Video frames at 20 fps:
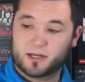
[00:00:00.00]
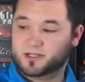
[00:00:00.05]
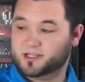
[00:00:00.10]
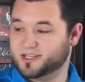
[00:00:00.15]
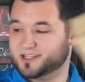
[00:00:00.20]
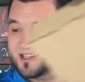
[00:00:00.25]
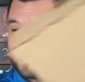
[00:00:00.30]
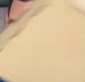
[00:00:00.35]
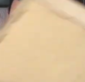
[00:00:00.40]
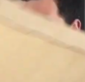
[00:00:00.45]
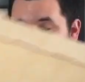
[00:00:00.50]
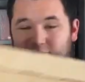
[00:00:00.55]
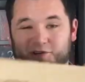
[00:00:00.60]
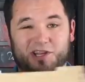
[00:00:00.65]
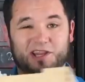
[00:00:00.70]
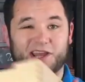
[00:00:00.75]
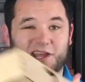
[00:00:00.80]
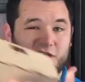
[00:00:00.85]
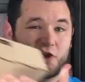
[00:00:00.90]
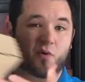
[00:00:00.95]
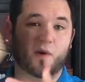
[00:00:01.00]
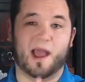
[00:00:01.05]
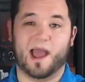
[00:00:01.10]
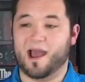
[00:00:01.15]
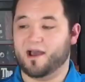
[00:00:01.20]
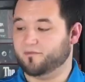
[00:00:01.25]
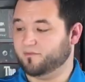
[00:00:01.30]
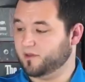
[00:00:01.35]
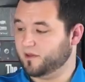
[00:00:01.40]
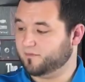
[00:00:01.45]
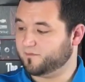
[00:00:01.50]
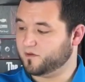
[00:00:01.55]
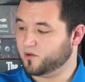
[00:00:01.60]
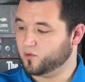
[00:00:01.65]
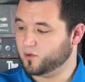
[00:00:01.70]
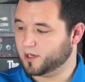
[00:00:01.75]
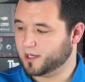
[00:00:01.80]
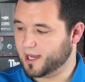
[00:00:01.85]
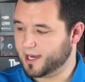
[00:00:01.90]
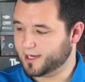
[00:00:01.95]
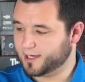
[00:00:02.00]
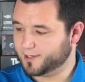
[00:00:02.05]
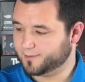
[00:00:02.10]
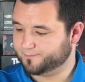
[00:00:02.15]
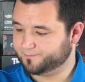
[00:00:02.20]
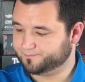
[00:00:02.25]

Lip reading: just an option that you have if you would like.